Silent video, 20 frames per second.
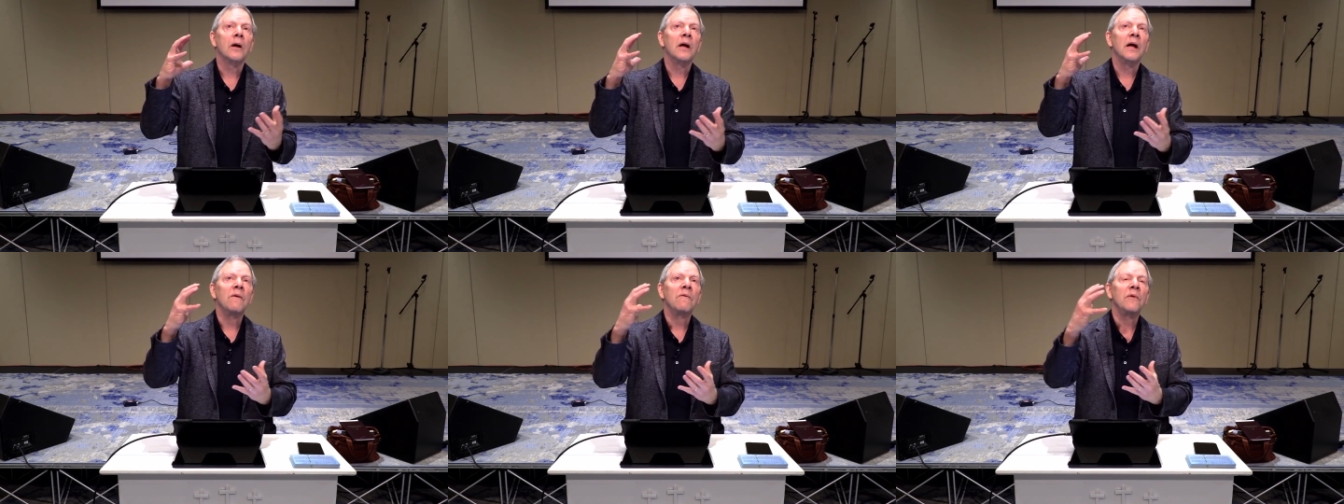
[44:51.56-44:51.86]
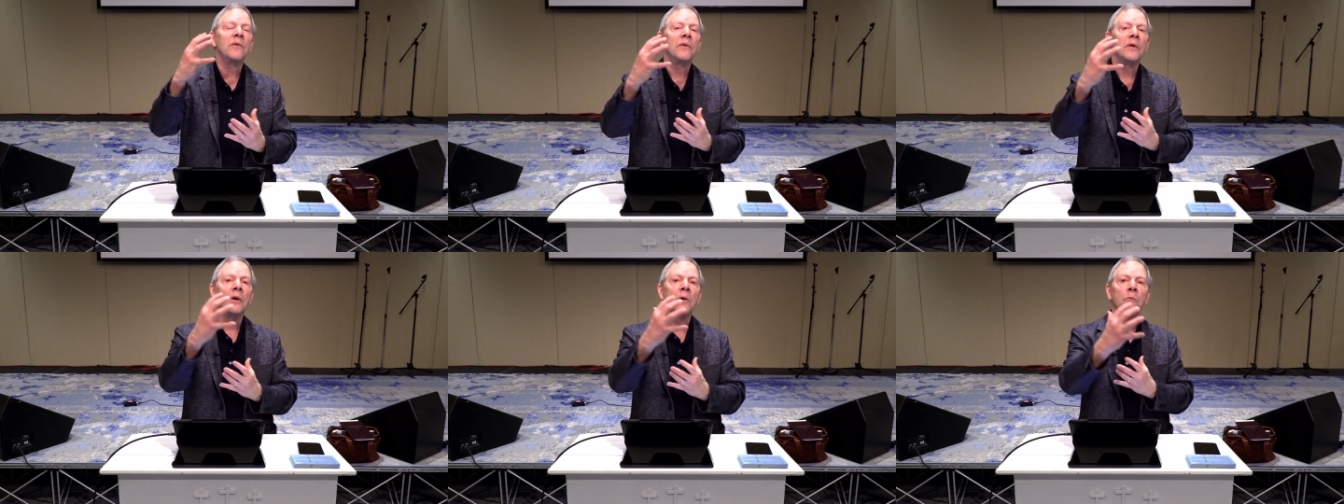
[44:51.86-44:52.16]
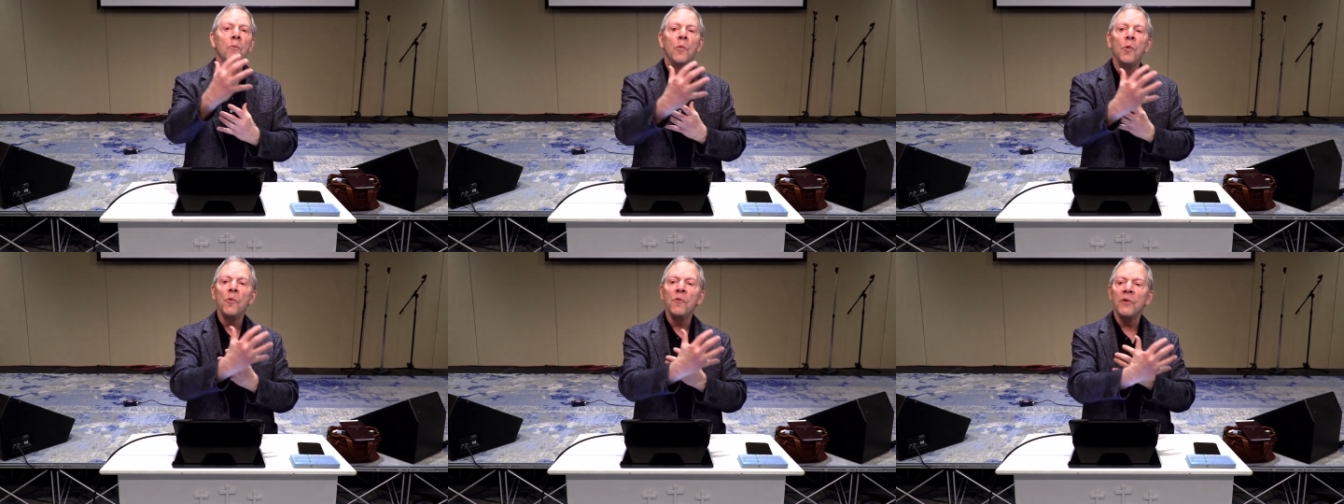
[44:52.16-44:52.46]

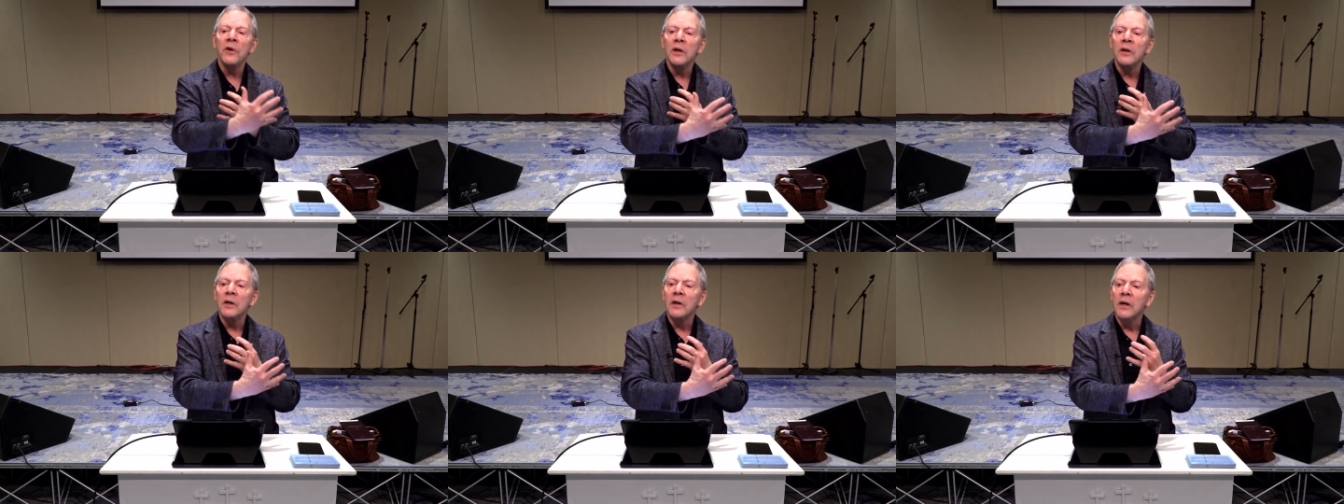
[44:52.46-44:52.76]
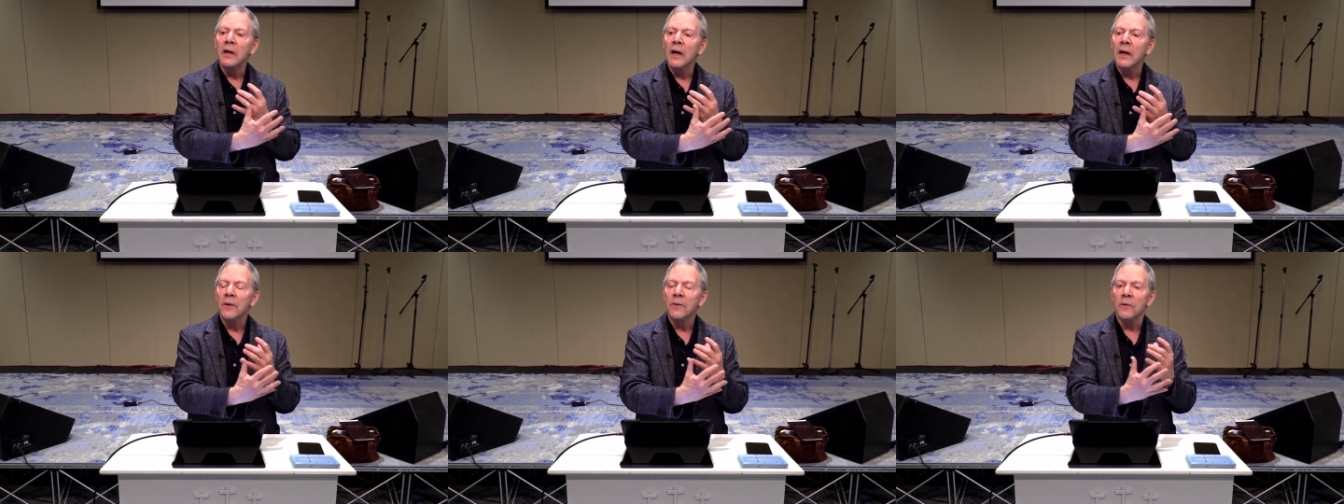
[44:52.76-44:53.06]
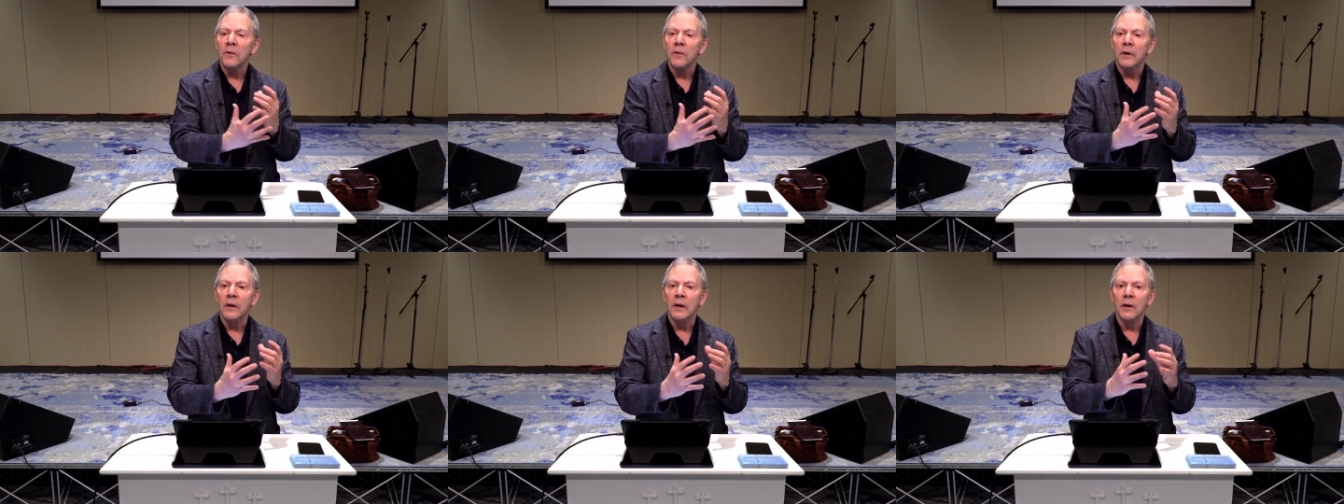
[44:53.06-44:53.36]
everything moving
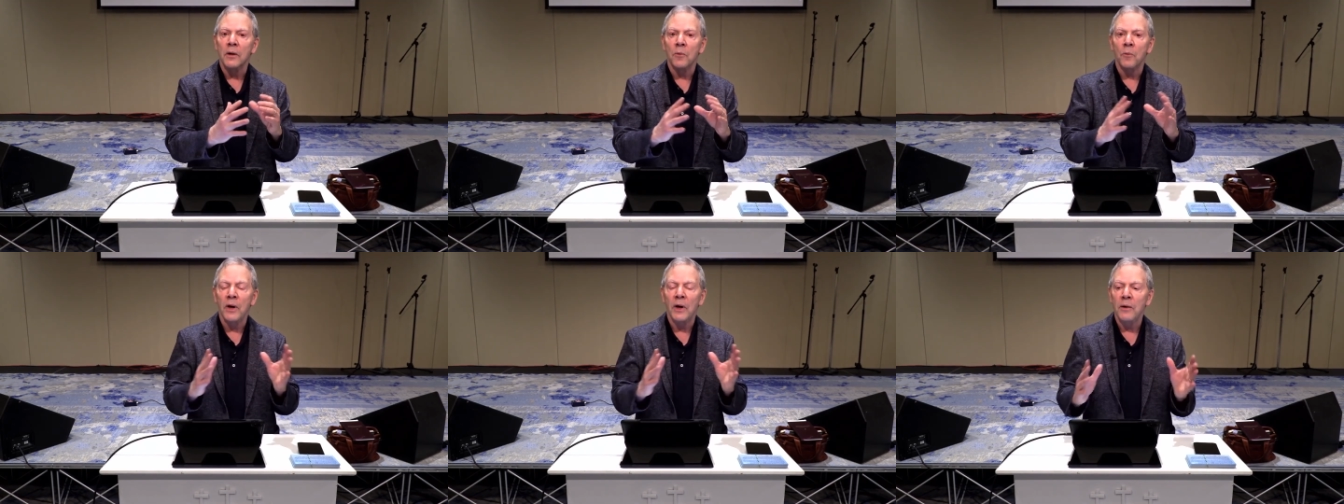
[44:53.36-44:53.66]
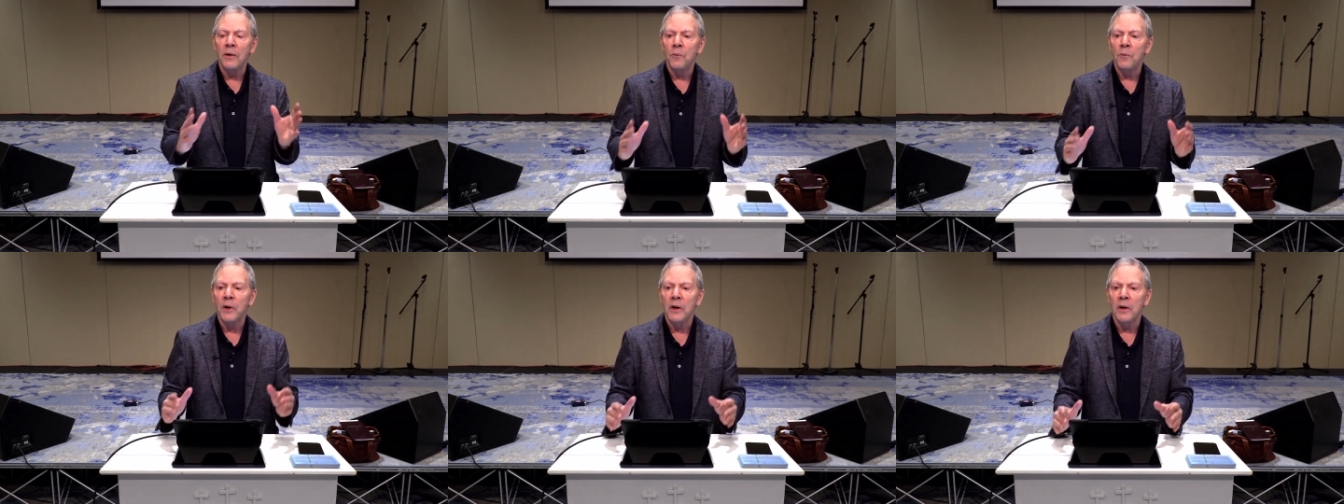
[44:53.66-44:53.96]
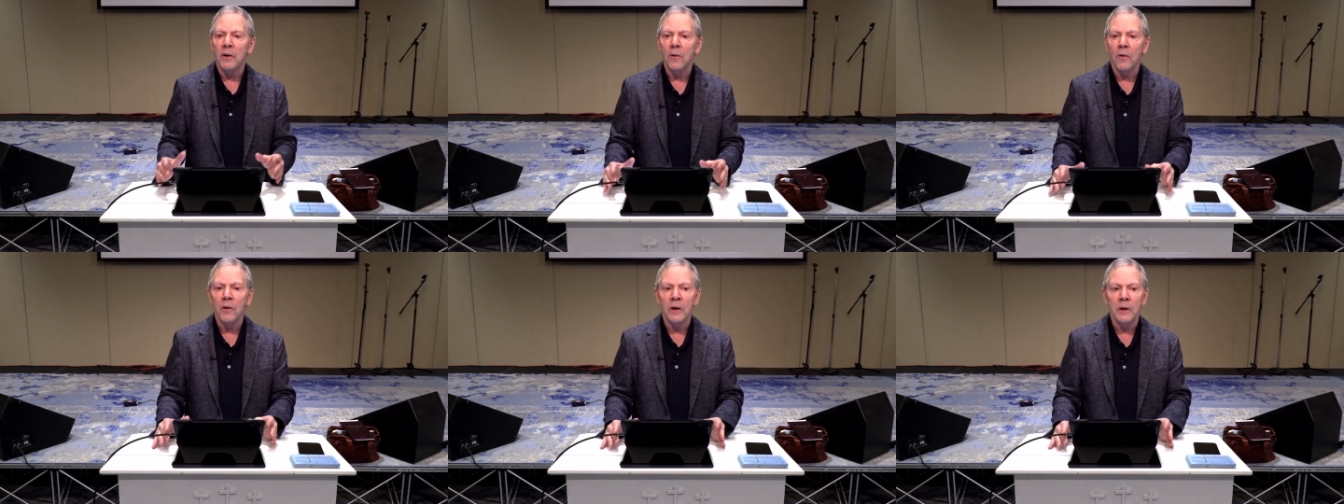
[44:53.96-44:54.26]
together in a way we
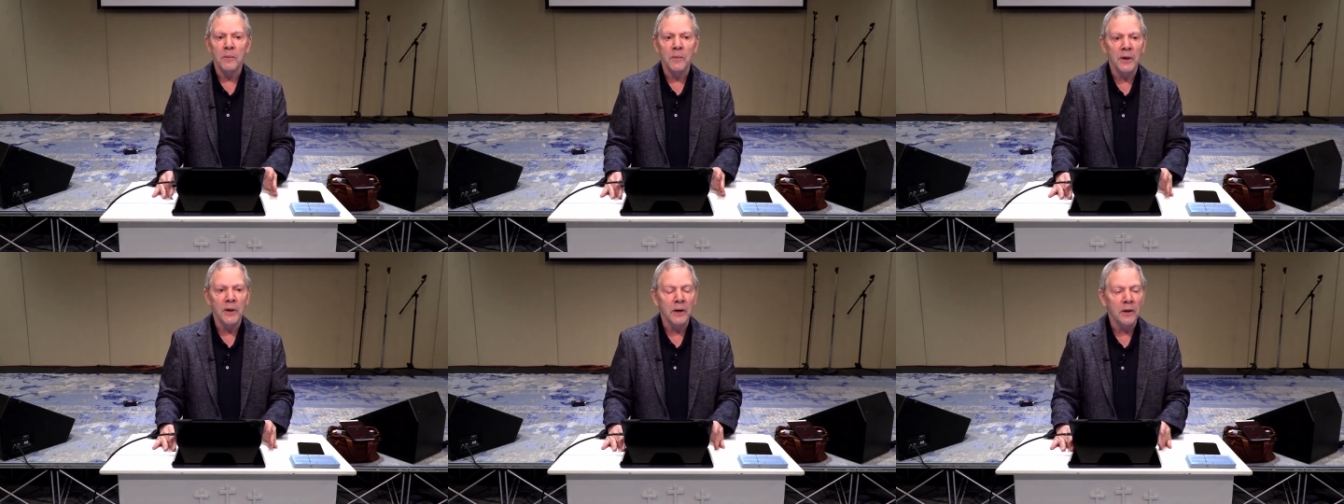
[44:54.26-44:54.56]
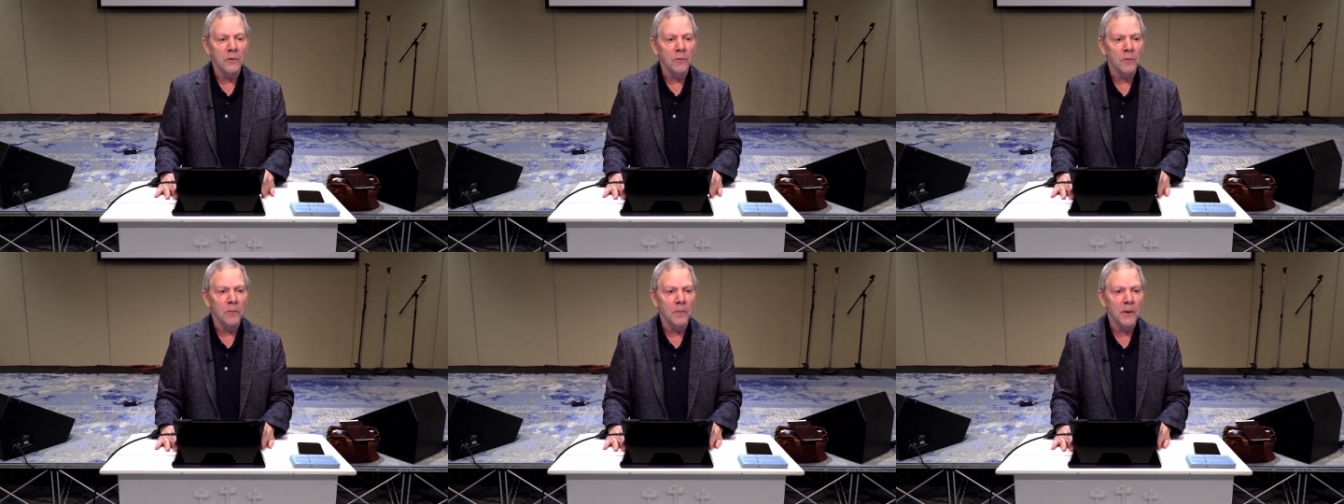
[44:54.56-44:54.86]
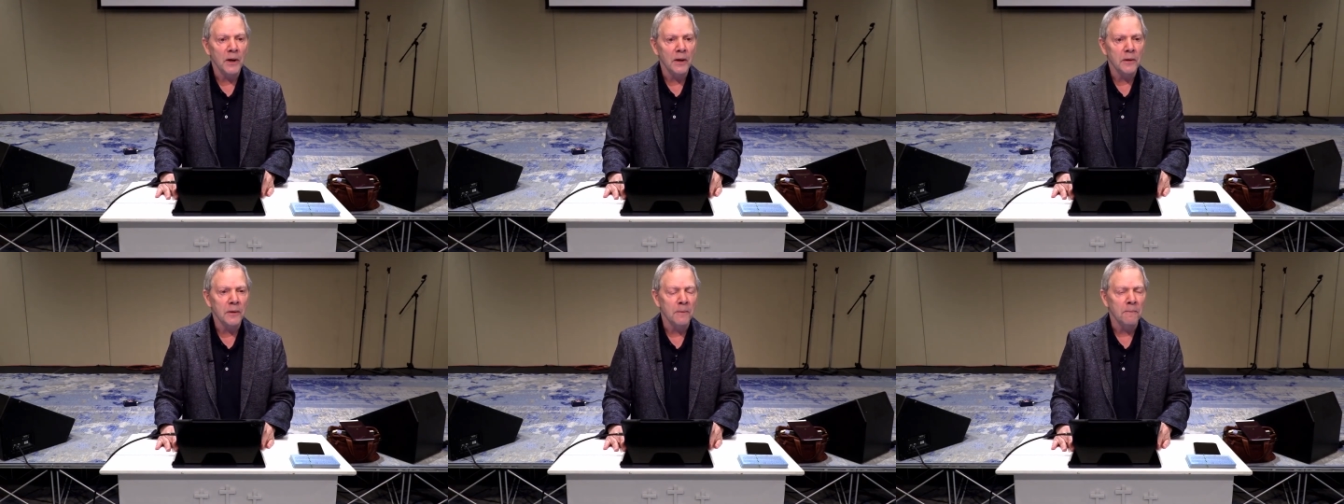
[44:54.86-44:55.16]
can hardly begin to
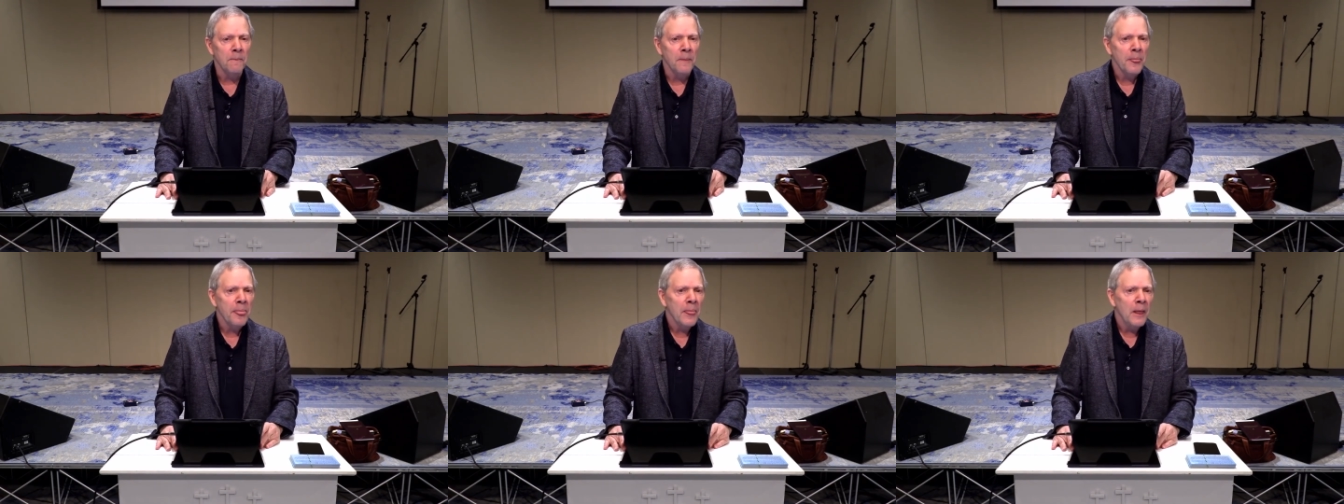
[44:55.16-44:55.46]
imagine.